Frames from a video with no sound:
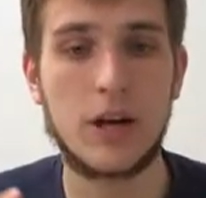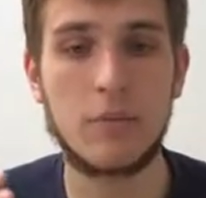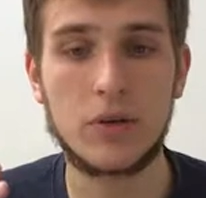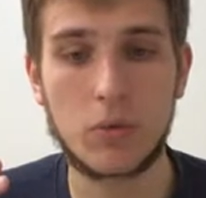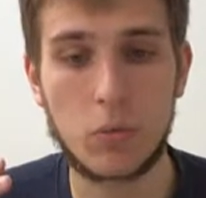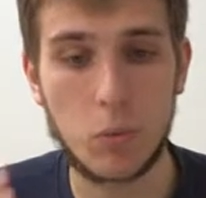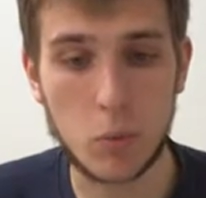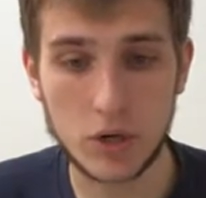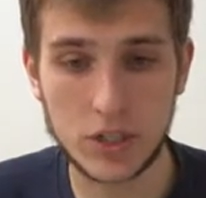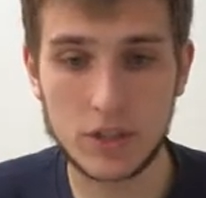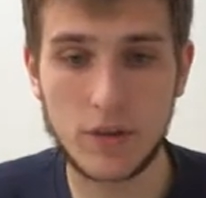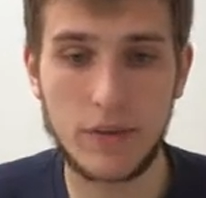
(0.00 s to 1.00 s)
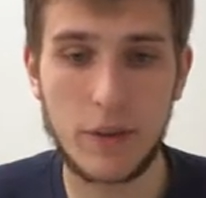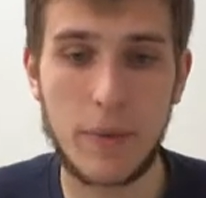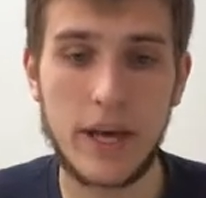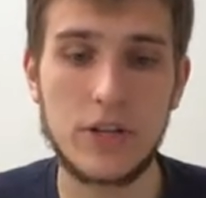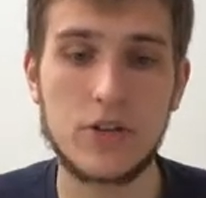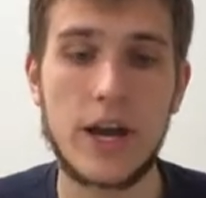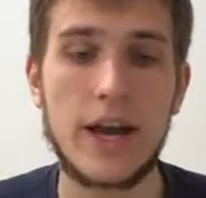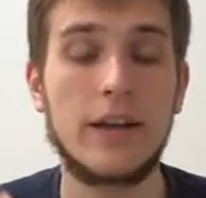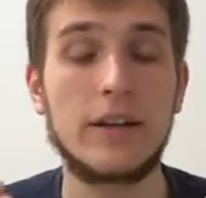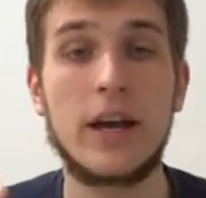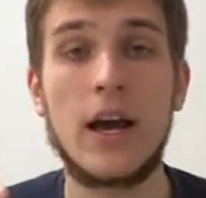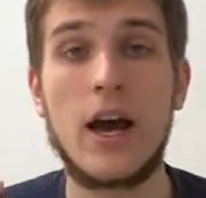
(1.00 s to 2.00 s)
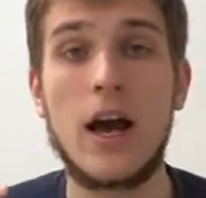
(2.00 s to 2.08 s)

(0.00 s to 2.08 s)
number of words on the page, and